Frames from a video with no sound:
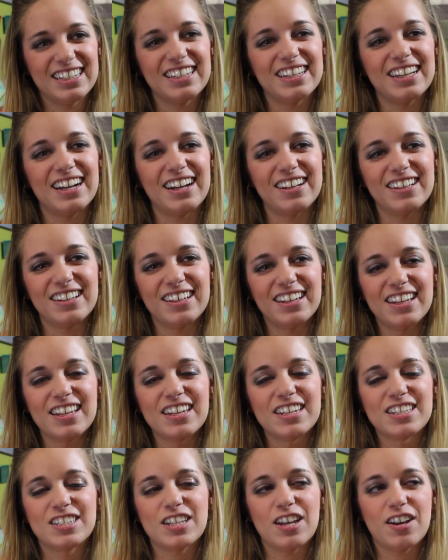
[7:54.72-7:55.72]
Yeah.
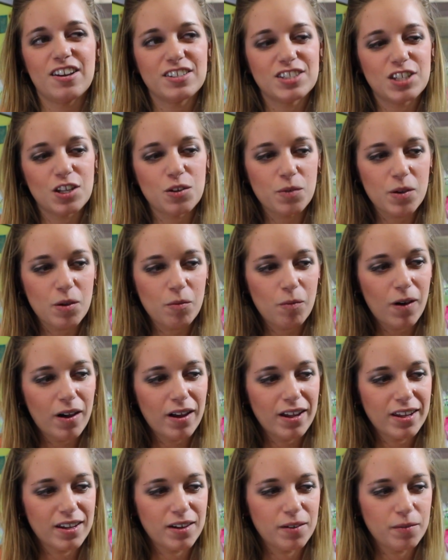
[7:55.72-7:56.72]
So we
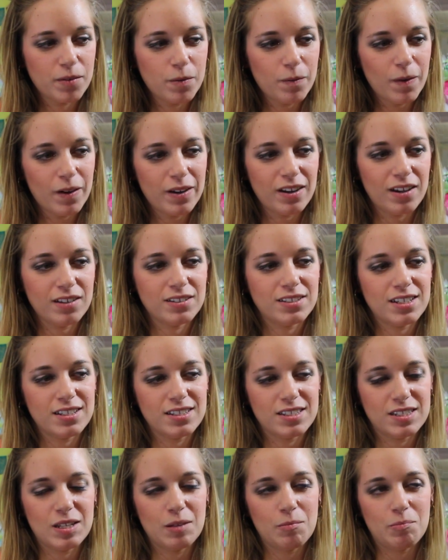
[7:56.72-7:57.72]
want
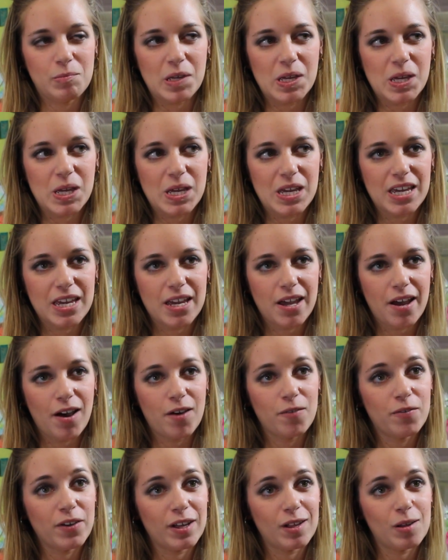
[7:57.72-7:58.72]
nonsense to be
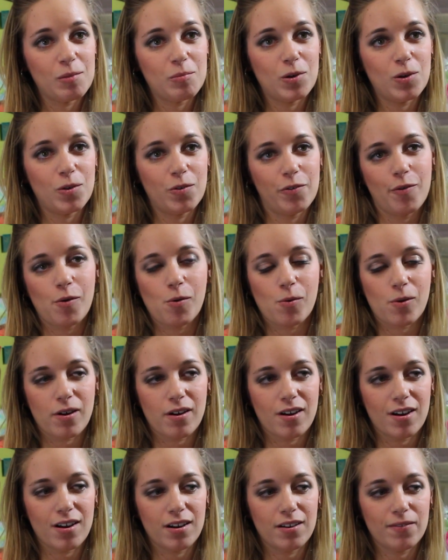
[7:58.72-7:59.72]
available
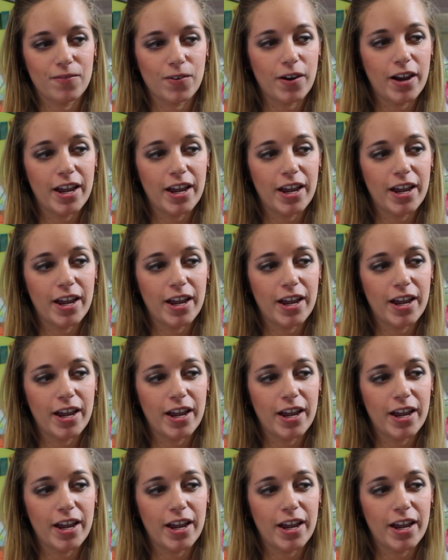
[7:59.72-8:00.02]
for